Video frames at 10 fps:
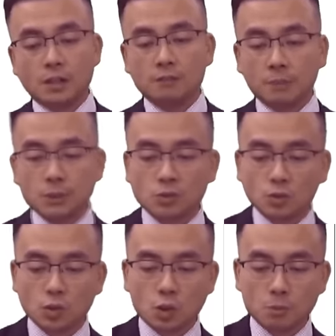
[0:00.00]
from its
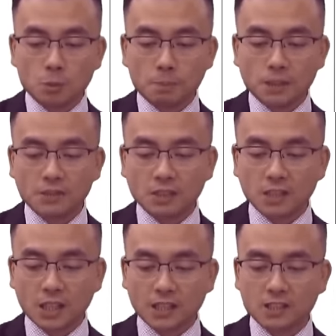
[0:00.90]
normal
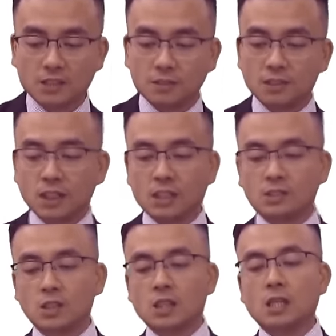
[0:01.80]
business
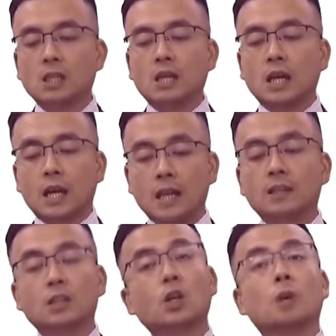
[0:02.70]
activities
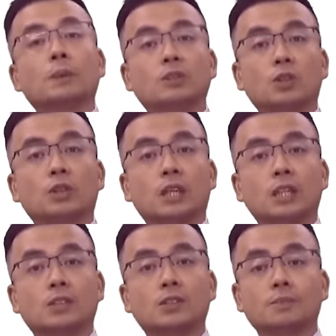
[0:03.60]
in the coming 2
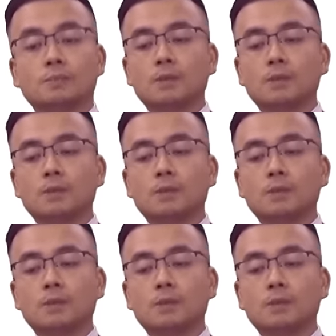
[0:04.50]
years.